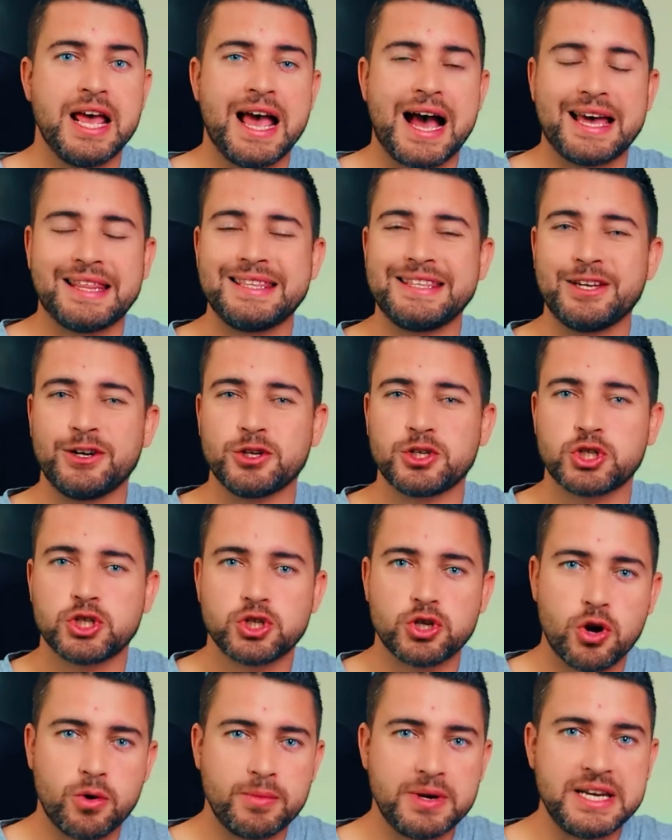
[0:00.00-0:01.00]
I think there are
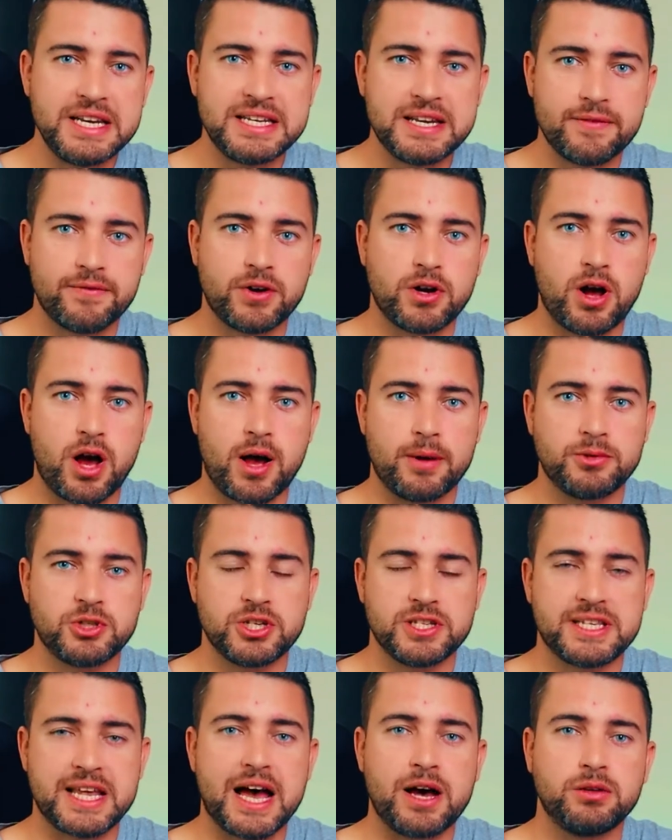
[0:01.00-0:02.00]
so many different
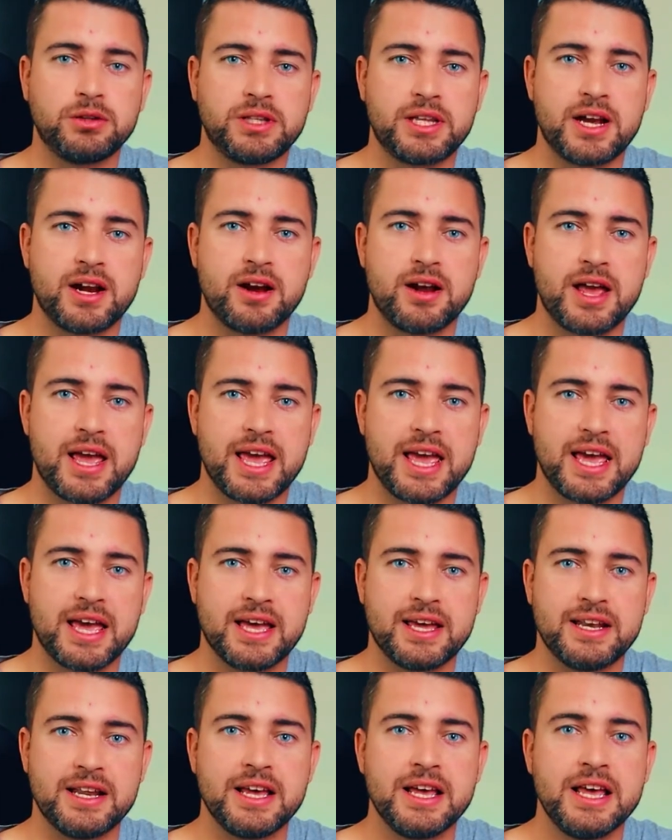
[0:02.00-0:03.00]
options out there
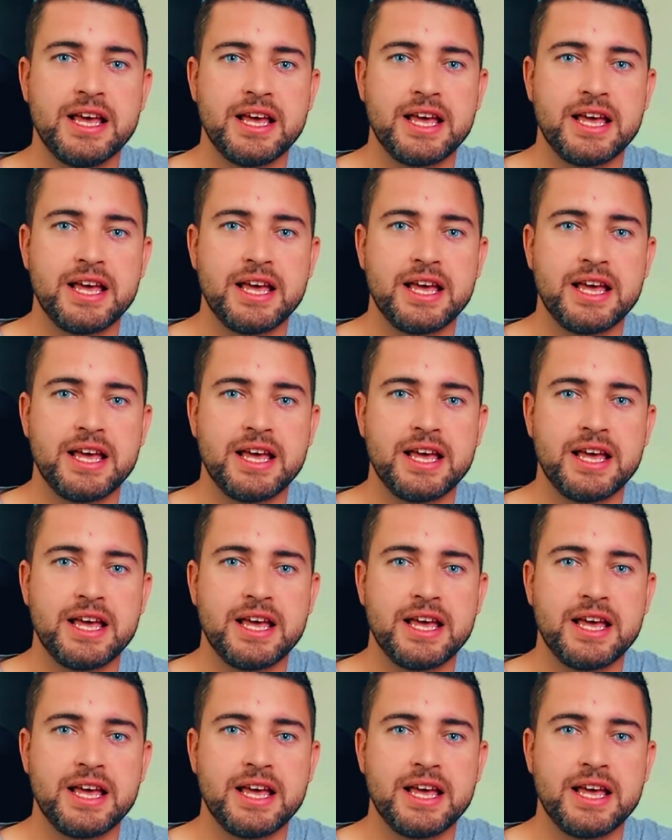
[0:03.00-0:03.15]
and